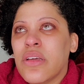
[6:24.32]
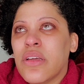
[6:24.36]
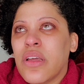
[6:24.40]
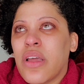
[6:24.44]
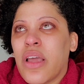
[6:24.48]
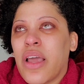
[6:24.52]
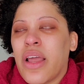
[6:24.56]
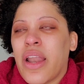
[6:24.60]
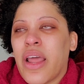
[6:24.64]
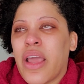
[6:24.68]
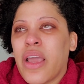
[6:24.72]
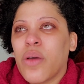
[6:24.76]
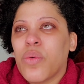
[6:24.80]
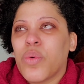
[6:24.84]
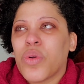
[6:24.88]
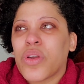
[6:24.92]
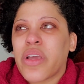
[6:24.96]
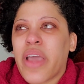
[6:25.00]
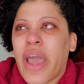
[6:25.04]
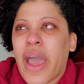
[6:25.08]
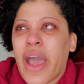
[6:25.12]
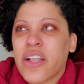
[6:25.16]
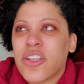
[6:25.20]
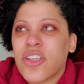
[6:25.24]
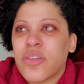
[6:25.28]
And I would
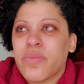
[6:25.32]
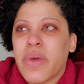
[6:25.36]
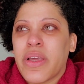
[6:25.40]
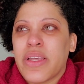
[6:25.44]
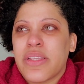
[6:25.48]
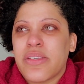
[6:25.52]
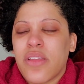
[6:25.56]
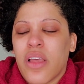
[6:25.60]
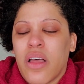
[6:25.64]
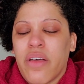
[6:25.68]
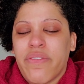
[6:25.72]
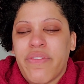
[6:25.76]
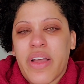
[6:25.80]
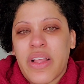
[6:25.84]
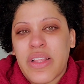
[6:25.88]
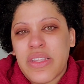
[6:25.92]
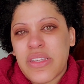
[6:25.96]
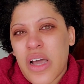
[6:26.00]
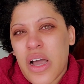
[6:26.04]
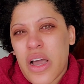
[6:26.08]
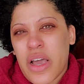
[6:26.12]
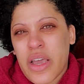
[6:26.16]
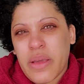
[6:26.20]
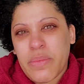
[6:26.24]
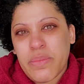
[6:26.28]
catch myself at
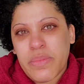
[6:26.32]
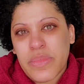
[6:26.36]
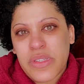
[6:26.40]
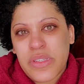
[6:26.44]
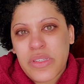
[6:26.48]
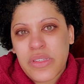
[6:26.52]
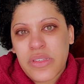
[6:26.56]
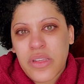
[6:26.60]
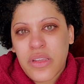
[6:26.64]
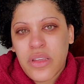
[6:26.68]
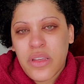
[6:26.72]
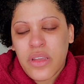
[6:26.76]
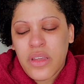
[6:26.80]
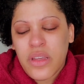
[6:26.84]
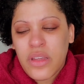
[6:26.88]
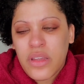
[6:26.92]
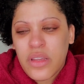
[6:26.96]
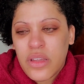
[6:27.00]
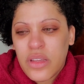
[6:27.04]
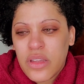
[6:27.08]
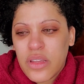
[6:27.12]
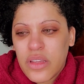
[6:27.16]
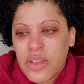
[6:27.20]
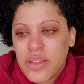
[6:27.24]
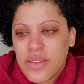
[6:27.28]
times
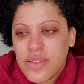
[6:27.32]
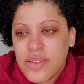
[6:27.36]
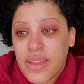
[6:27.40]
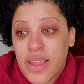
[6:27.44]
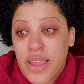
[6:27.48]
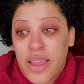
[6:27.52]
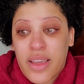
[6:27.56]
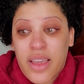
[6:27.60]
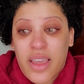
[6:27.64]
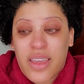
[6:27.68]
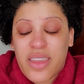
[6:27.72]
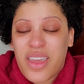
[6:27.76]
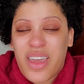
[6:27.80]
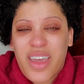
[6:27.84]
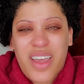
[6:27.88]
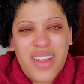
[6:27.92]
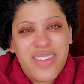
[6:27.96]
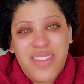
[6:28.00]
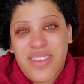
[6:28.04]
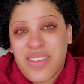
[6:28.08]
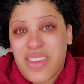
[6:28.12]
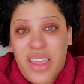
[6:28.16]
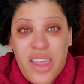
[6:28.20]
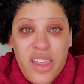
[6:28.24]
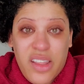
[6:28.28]
saying, I can't
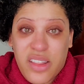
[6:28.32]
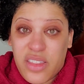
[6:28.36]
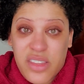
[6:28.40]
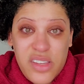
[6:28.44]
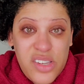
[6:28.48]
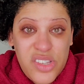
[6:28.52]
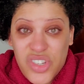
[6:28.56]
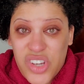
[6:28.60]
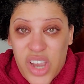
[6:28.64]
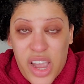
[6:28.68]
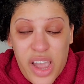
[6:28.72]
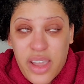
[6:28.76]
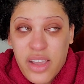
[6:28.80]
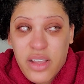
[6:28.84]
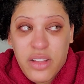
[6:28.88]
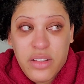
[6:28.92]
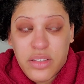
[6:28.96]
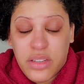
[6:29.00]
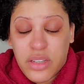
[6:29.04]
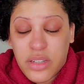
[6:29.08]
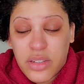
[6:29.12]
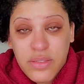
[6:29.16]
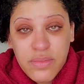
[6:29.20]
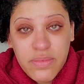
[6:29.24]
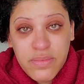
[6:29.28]
stand this
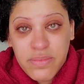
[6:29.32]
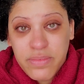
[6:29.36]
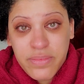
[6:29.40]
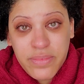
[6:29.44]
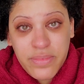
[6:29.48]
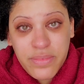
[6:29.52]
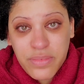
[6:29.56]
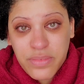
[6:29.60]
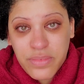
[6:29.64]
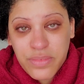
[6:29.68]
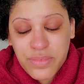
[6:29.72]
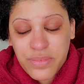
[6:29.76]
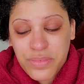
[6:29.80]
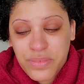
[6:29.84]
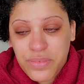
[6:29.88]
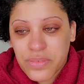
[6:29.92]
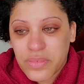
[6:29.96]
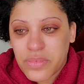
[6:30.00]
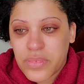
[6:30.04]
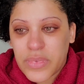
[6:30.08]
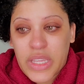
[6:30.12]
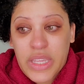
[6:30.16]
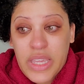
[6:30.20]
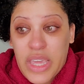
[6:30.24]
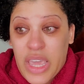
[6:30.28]
child.
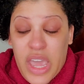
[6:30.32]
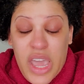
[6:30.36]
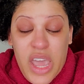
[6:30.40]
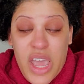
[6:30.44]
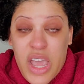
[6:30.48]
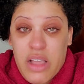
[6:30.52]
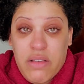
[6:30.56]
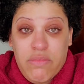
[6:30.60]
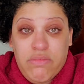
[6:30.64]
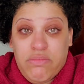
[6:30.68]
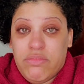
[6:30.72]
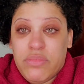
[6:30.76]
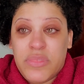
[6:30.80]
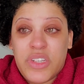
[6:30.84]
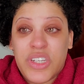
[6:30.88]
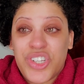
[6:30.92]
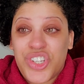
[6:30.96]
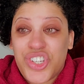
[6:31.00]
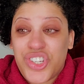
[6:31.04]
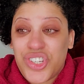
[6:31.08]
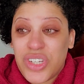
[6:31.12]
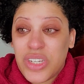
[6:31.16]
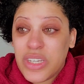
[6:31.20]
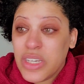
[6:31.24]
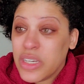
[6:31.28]
I can't, because
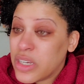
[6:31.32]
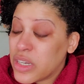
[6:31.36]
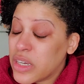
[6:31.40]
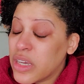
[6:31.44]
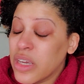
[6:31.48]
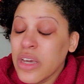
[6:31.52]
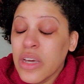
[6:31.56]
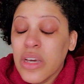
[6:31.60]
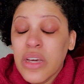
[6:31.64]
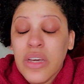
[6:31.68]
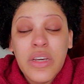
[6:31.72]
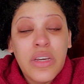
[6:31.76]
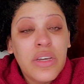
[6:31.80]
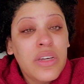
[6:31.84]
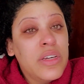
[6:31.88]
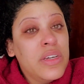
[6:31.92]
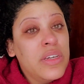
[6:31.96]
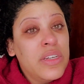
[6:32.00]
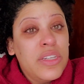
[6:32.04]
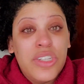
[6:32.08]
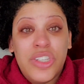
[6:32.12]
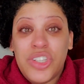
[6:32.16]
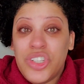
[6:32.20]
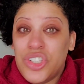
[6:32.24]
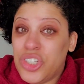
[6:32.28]
she
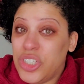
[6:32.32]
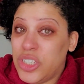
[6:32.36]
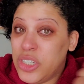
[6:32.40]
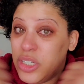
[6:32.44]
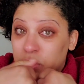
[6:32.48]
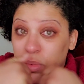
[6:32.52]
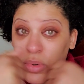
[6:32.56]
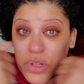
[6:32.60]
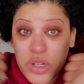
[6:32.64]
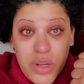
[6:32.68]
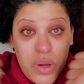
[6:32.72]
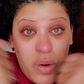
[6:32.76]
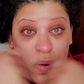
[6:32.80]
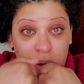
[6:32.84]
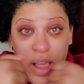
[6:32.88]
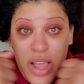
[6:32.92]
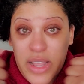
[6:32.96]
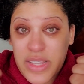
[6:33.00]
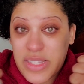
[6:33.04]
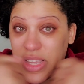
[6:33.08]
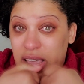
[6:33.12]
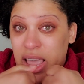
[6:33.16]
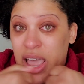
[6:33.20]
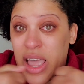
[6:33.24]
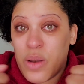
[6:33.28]
would go
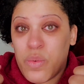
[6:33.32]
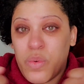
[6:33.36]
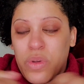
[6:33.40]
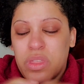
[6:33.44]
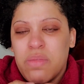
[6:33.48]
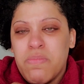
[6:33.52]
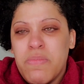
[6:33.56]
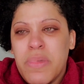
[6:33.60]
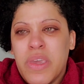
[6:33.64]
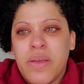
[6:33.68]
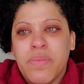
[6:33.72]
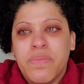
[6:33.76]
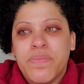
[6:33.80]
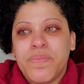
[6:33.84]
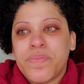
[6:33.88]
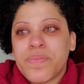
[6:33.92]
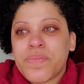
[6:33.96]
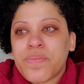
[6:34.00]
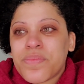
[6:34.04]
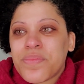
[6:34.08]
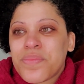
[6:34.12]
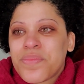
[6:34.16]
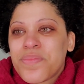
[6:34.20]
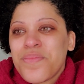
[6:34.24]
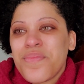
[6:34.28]
head to head with me.
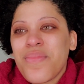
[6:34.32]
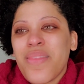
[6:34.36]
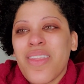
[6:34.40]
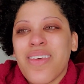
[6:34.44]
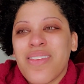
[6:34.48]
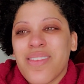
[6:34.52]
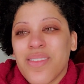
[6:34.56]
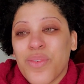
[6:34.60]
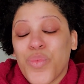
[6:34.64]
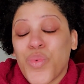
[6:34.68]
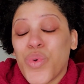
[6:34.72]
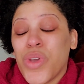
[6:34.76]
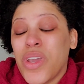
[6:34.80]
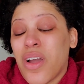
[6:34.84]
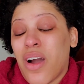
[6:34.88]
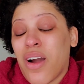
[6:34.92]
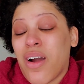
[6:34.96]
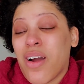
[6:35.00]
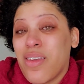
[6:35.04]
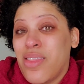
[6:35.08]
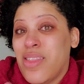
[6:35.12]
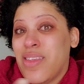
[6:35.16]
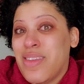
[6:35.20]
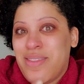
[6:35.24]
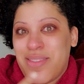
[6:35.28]
We
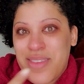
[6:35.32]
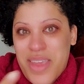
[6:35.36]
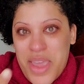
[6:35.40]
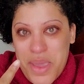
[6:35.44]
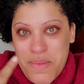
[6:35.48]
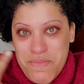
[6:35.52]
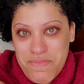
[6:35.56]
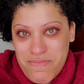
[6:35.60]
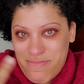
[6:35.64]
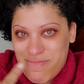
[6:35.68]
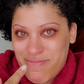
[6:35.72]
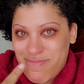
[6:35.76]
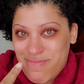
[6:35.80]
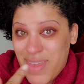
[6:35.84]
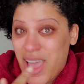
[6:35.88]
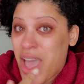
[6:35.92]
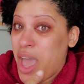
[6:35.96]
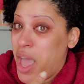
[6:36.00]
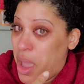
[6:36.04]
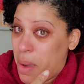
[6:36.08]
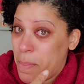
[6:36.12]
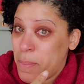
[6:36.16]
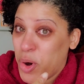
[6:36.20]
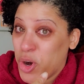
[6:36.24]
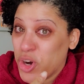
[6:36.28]
are the same
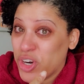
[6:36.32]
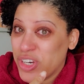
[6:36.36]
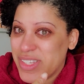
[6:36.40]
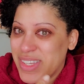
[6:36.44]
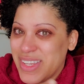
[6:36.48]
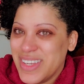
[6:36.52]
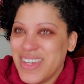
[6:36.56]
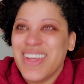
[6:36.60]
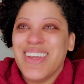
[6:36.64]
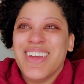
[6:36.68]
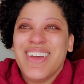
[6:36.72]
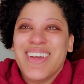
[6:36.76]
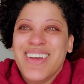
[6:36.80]
person.